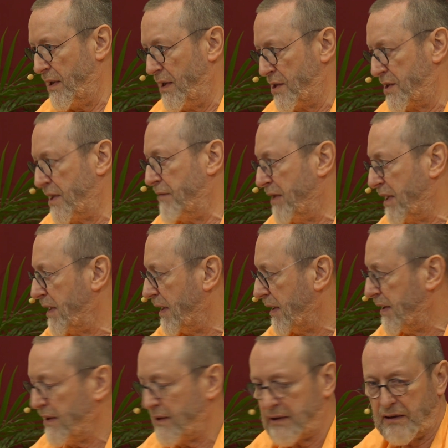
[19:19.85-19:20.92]
Ashtavakra
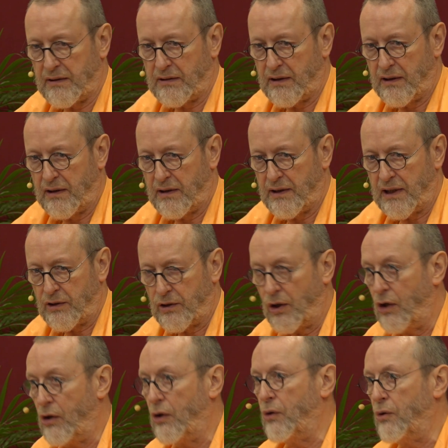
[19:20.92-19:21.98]
Gita, that
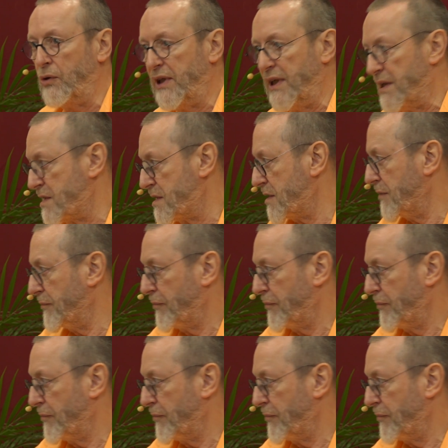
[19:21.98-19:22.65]
aloneness,